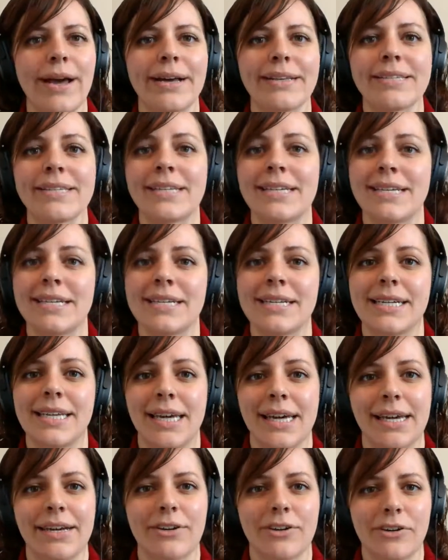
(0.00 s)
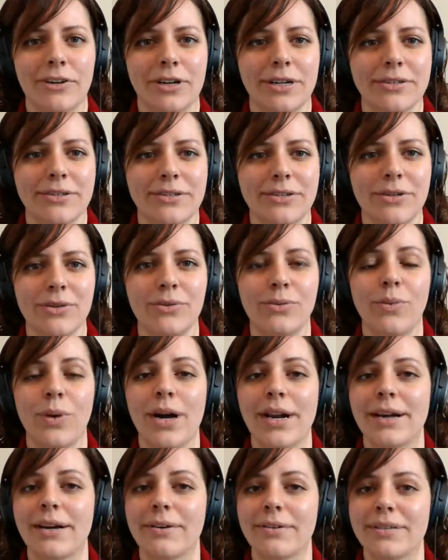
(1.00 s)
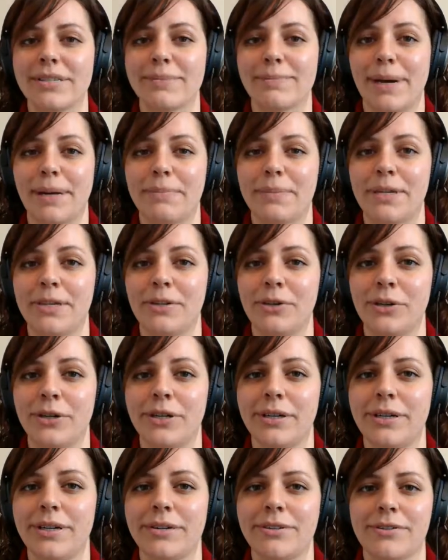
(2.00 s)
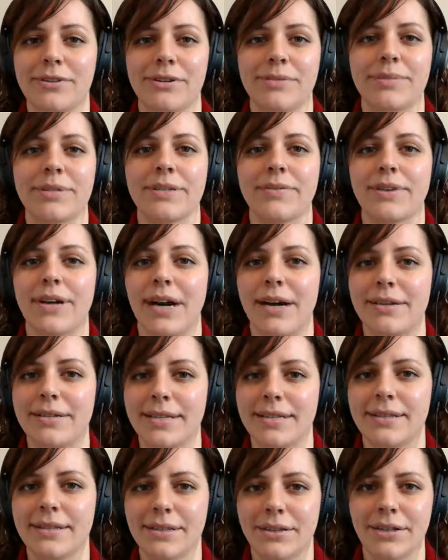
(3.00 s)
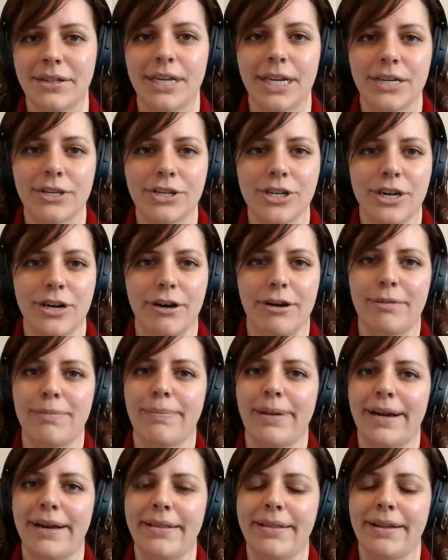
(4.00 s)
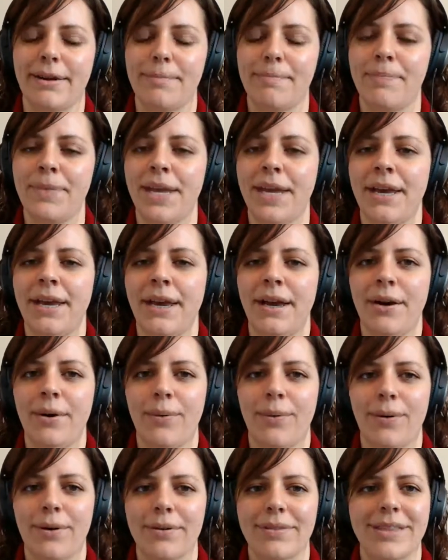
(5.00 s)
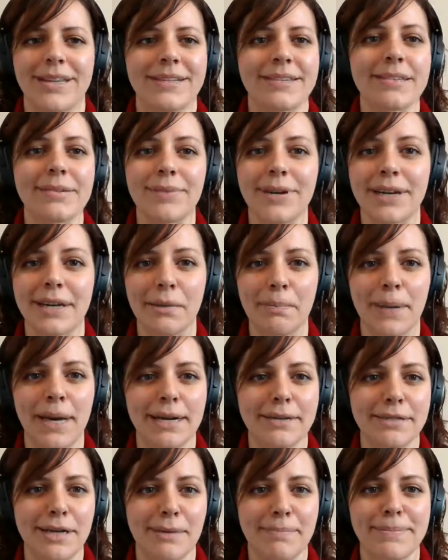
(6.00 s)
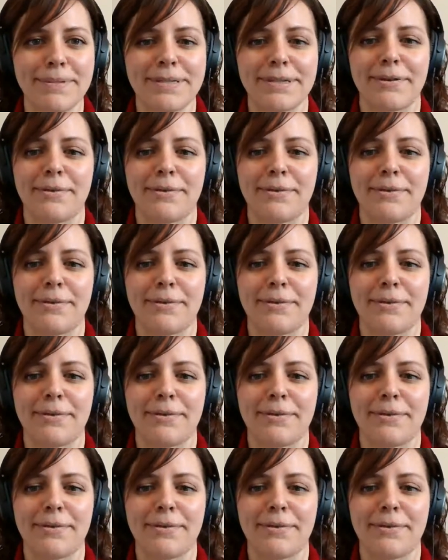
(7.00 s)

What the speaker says: as an indicator as to what else might be good in terms of content that could get shared by them or things that would get picked up.